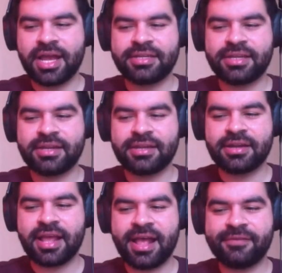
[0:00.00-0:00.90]

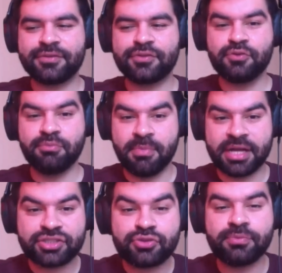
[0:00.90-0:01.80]
didn't have to do
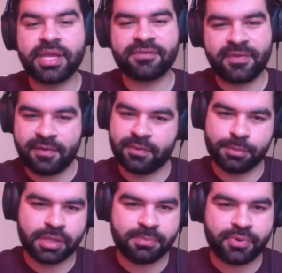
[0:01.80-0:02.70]
much to make a
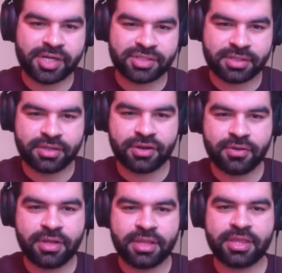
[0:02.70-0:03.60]
favorable impression, you
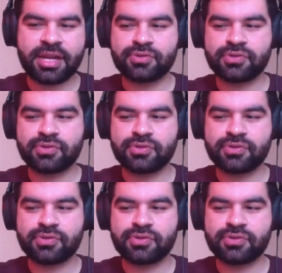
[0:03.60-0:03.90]
know. That